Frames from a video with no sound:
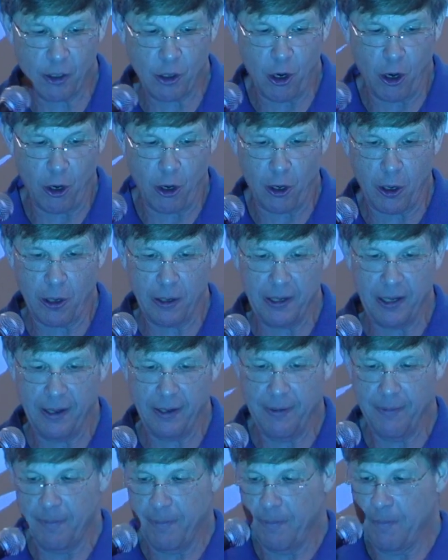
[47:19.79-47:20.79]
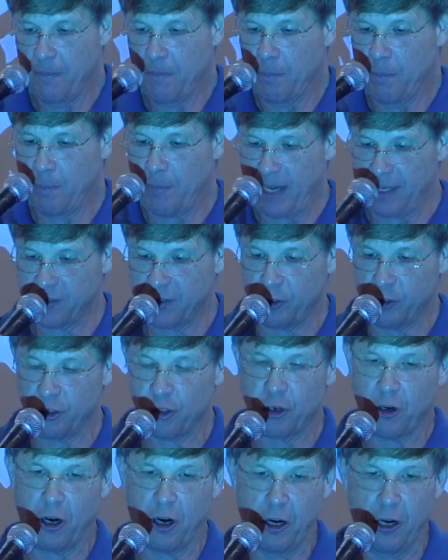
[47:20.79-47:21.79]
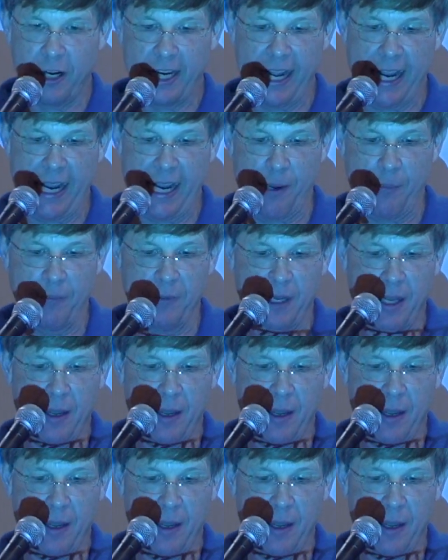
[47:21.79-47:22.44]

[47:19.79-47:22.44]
called messenger RNA.